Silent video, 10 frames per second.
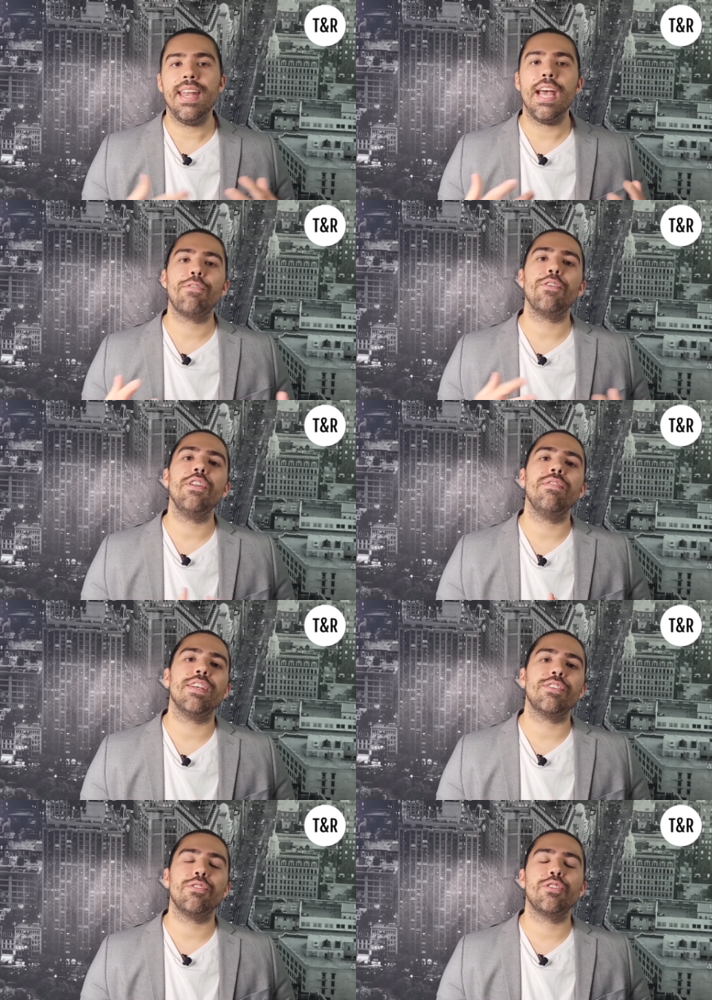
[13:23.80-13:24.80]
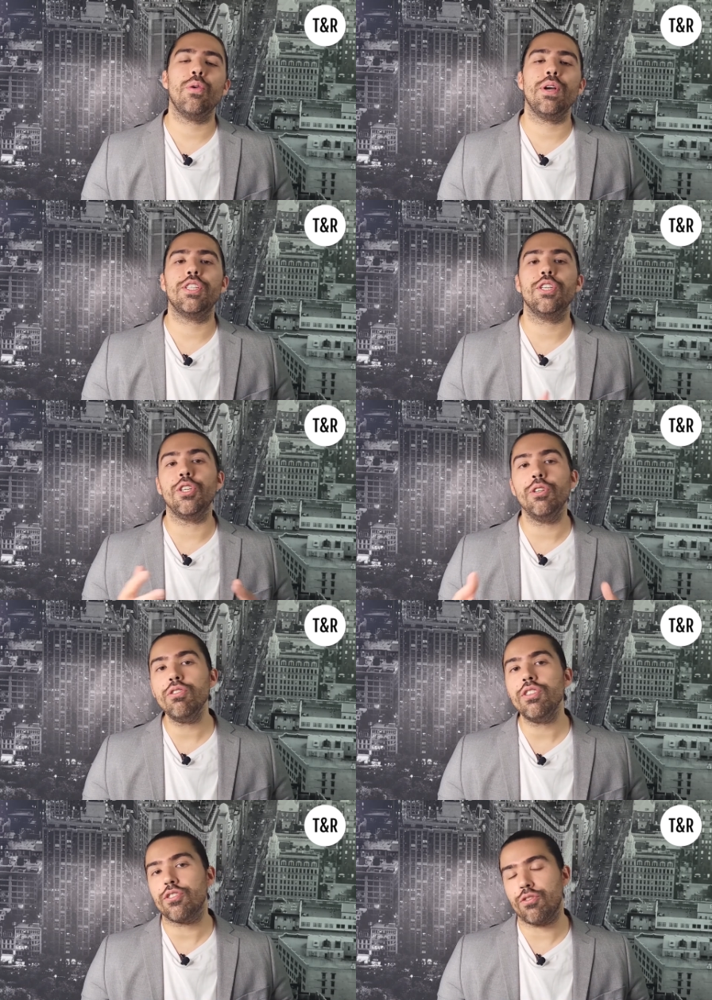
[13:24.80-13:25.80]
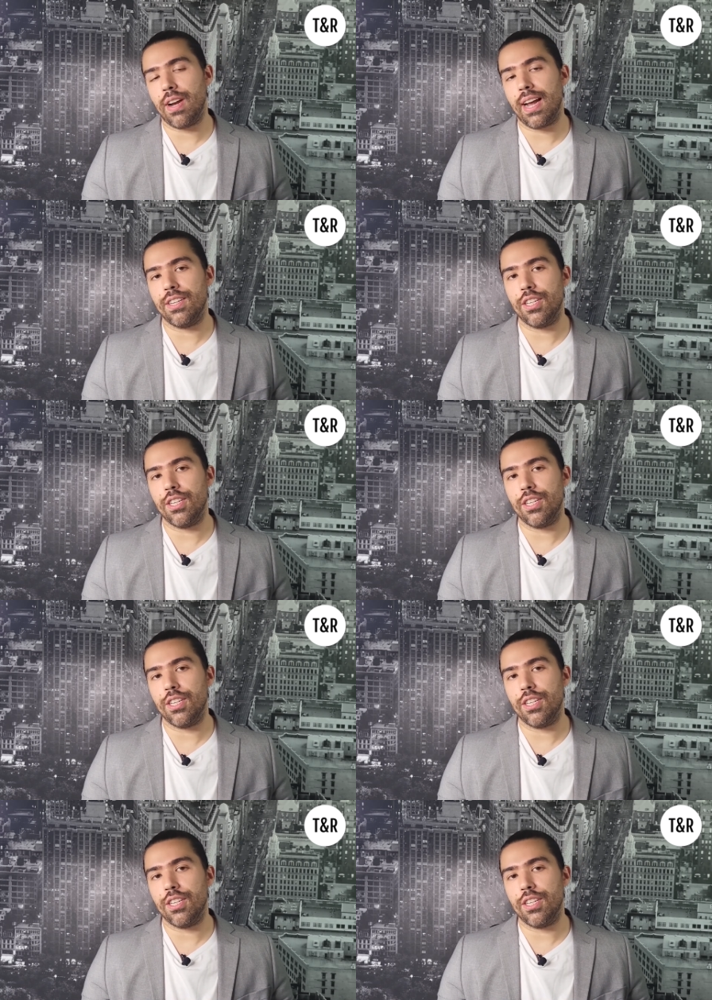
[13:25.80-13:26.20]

if you're an investor who's going to use this strategy